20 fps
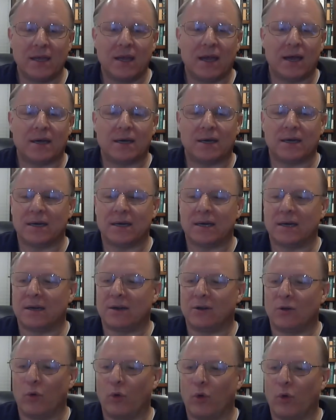
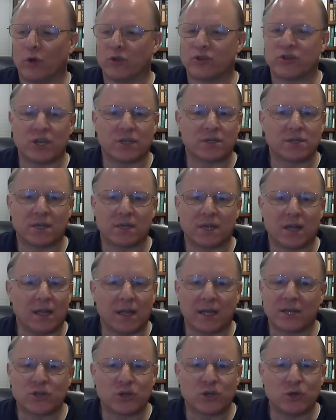or just a
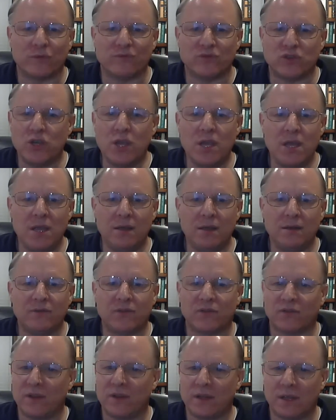collection of
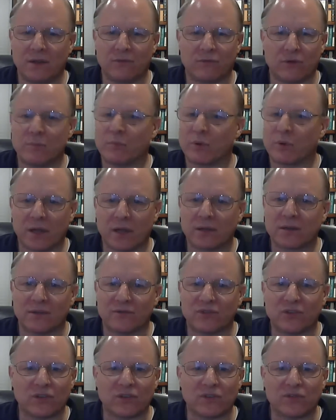genes seeking reproductive
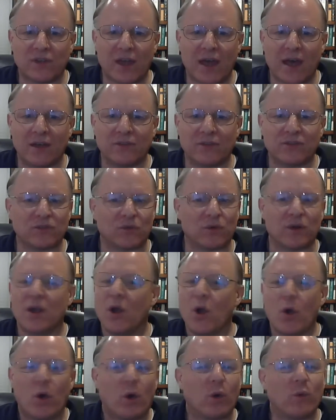success, or
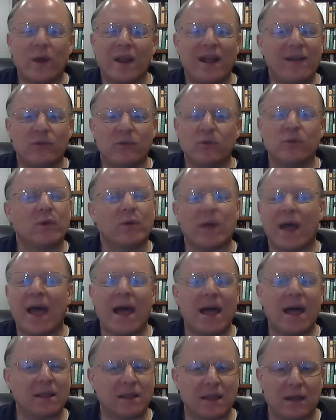what have you. We don't
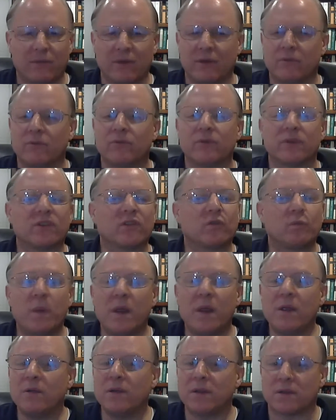act that way. We don't
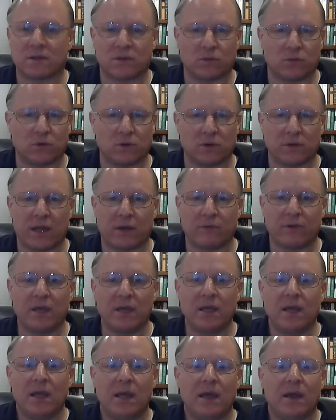experience the world that way.
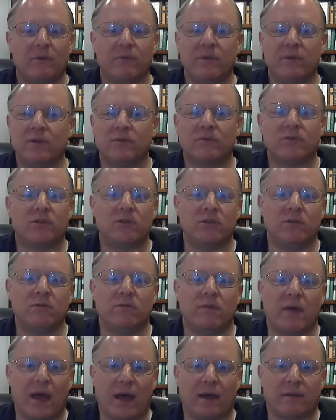We don't do
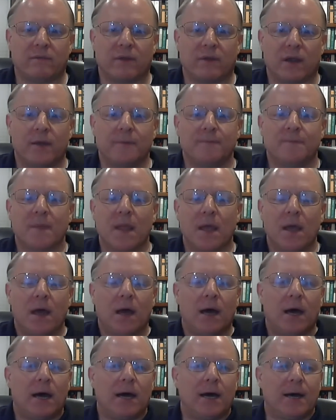that, right?
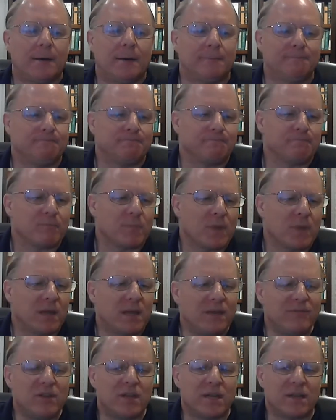I'll
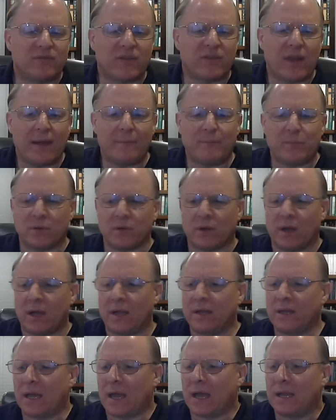give you an example,
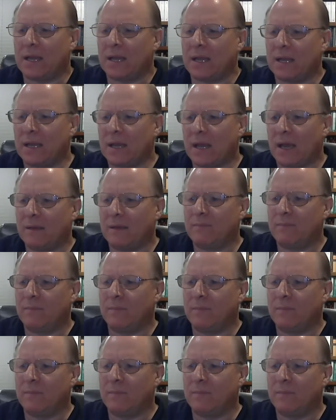and I